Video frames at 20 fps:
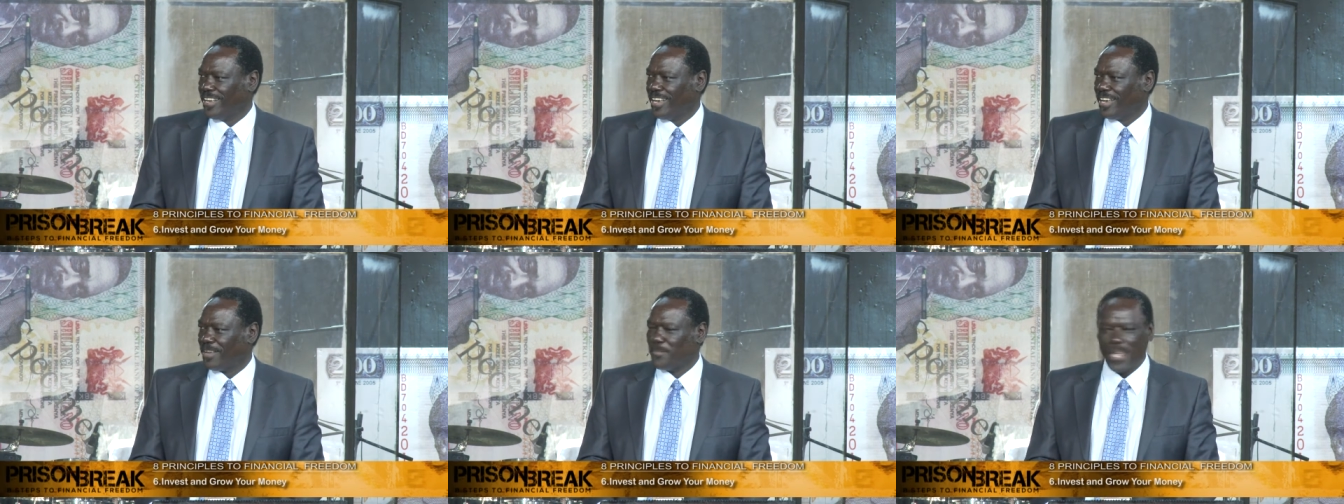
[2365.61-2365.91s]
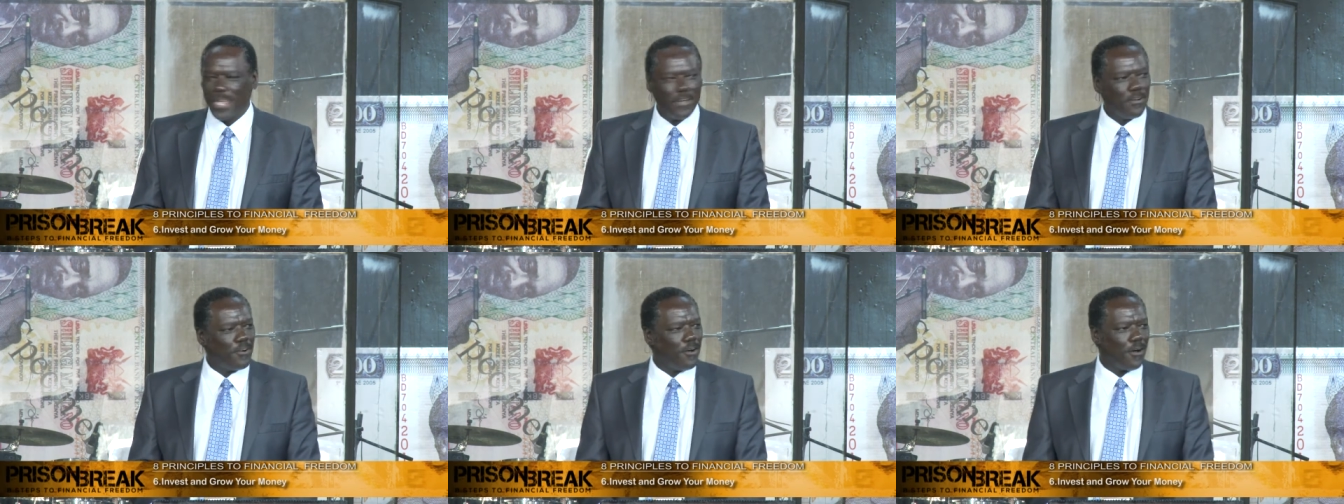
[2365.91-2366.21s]
And
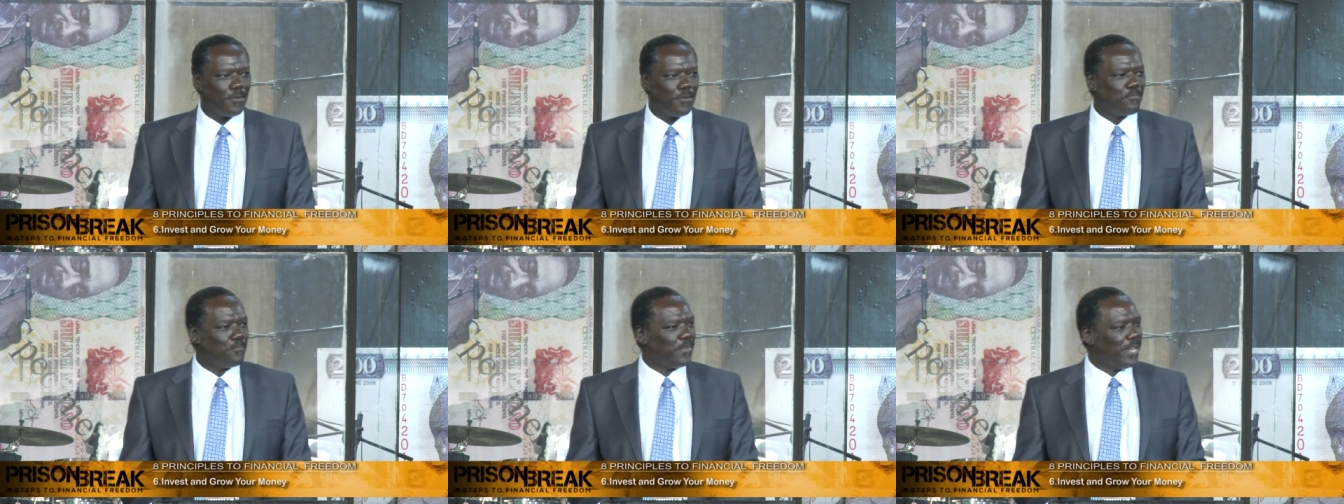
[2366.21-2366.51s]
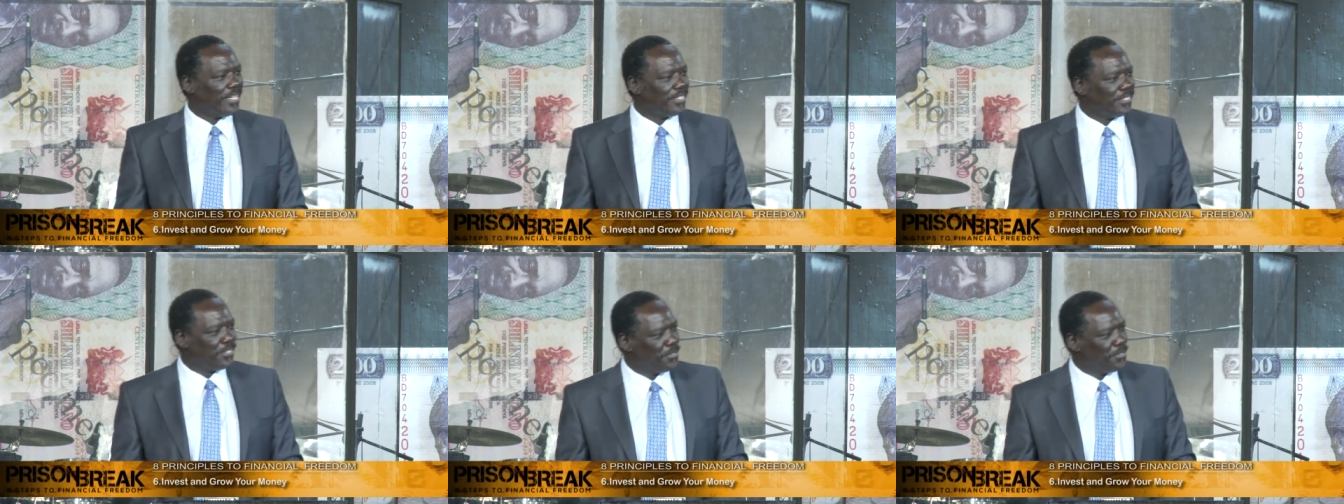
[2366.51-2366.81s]
may God
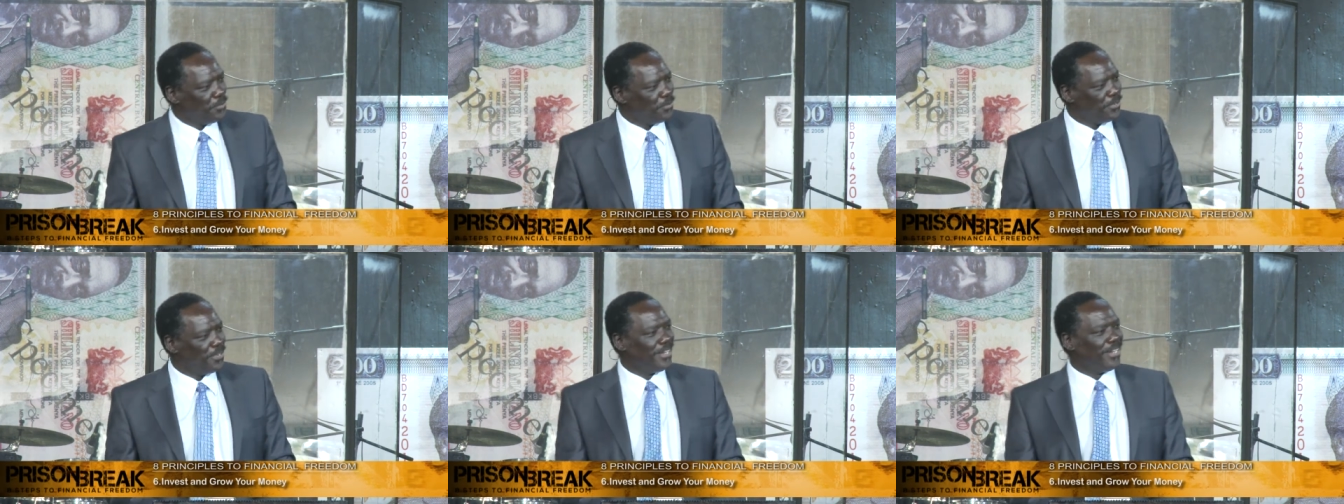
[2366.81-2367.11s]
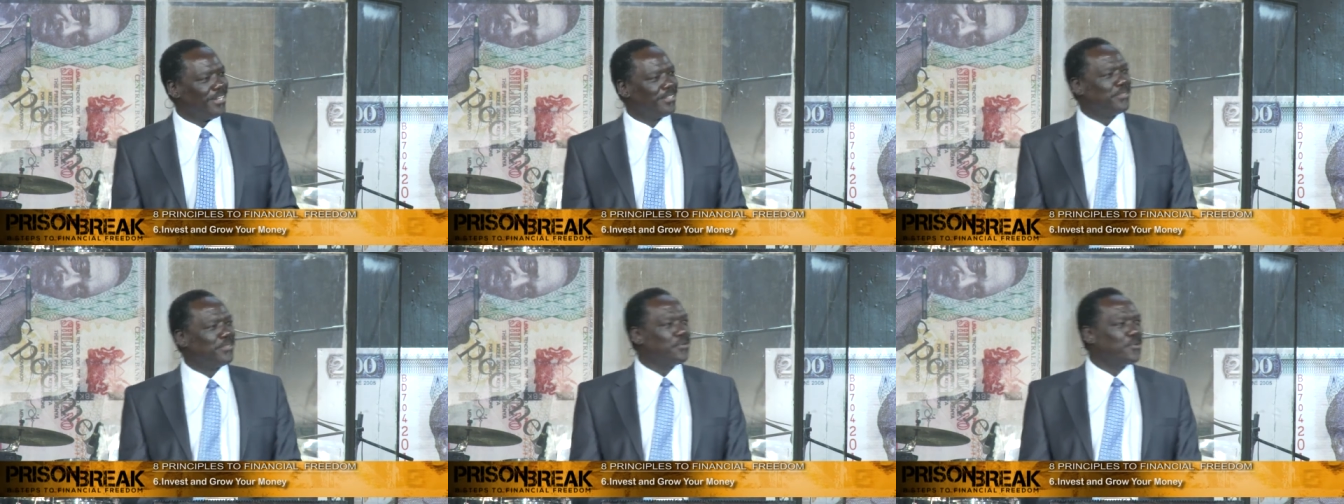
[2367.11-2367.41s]
bless you
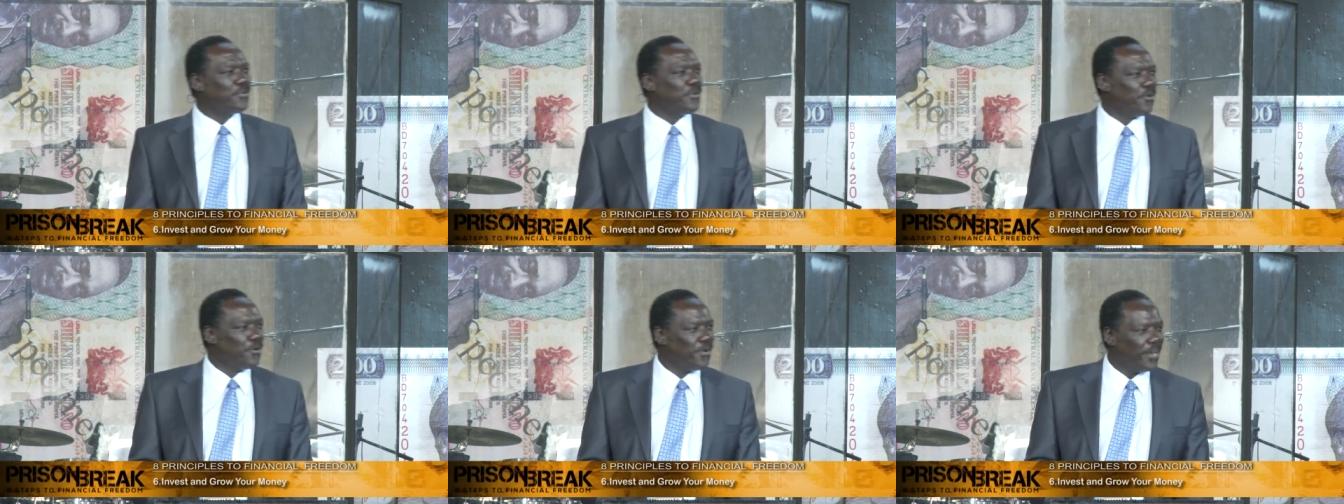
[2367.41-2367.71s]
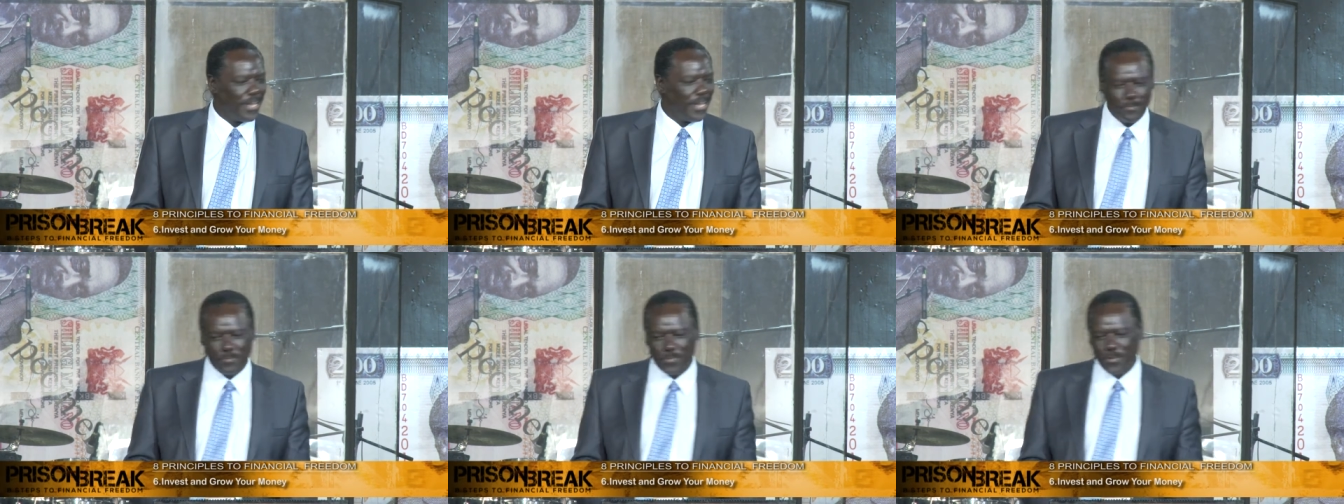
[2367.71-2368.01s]
as you go
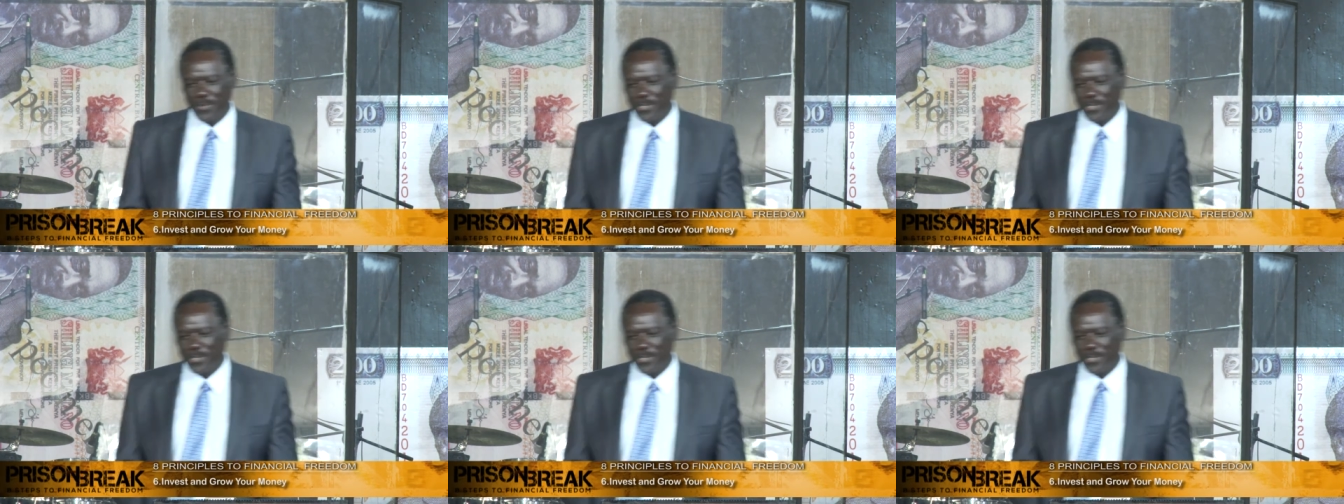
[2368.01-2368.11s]
and